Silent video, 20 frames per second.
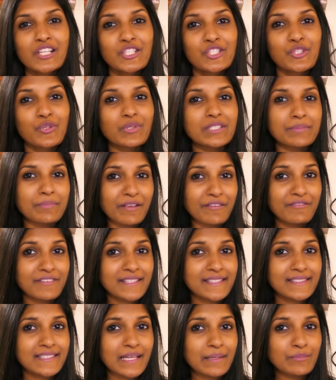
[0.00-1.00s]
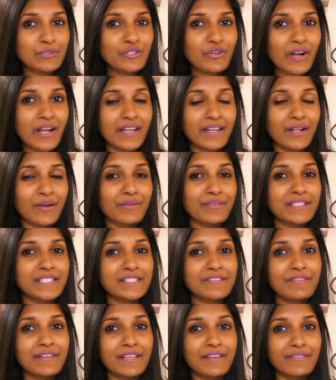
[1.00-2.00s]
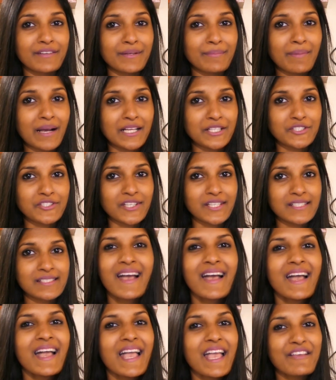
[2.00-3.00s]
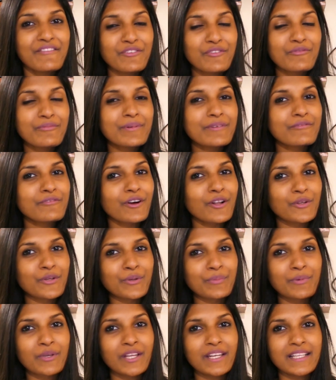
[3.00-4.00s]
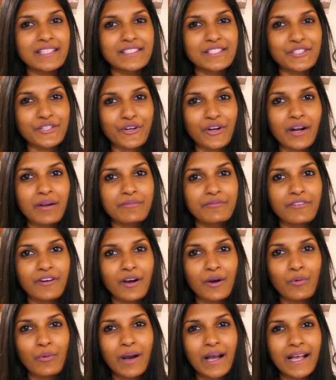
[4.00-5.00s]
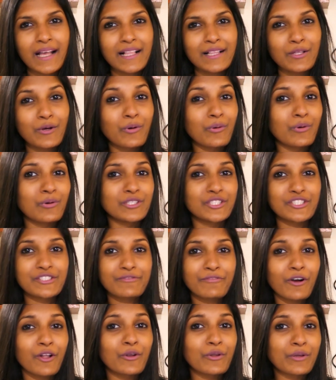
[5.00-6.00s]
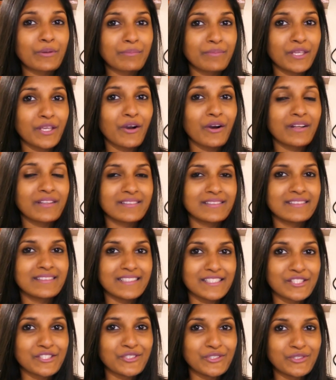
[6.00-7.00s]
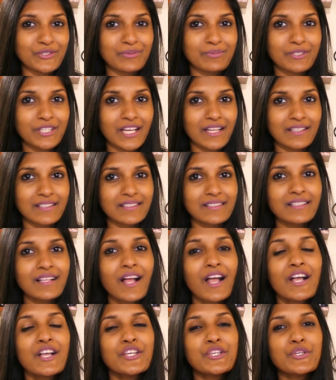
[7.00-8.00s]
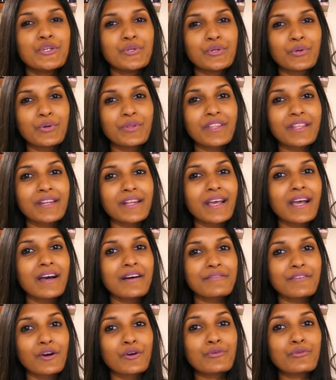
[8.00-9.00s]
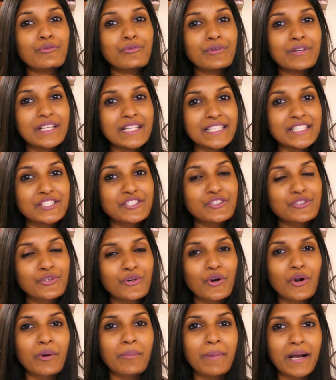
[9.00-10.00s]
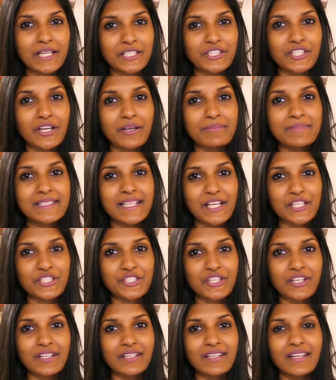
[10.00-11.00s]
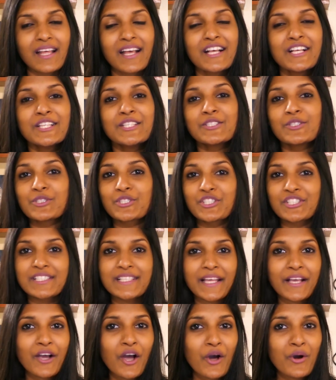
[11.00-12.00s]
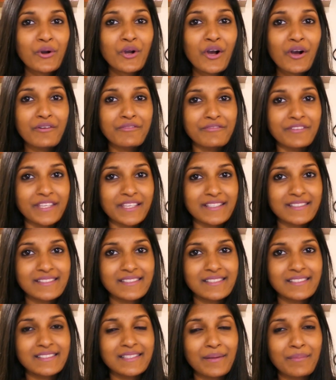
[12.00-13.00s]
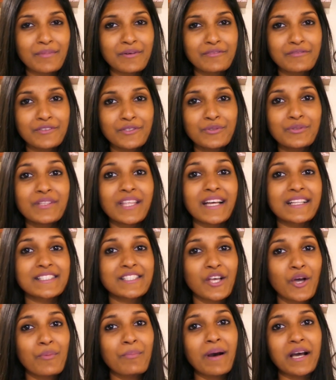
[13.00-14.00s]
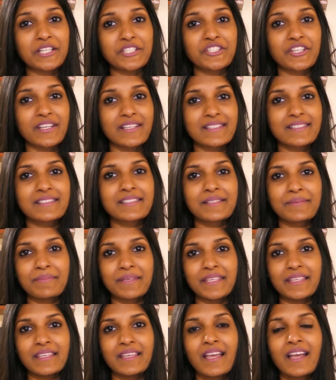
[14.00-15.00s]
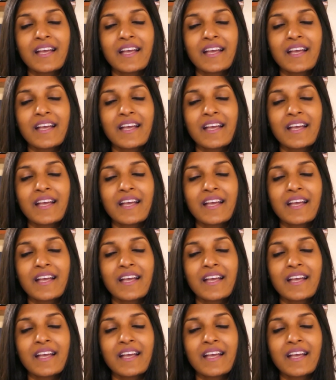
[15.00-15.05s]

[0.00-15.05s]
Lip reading: So it's my first time trying out these flavored matchas. If you've been following me on Instagram for a while or just following me on this YouTube channel, you know that I have a really strong matcha obsession. So just like how coffee is to some of you, that's how matcha is to me.